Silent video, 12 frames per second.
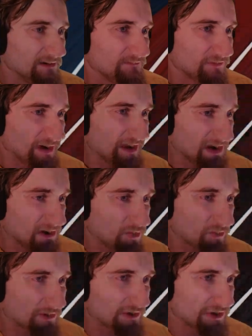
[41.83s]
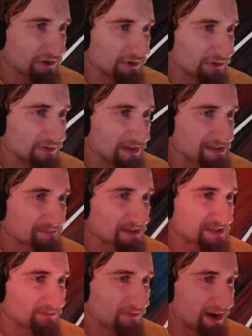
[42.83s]
for now, what we're going to do is play
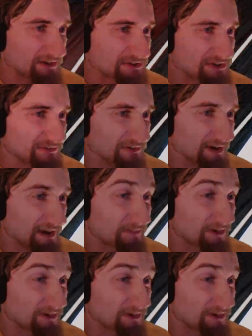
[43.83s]
some Redout 2, and I'm going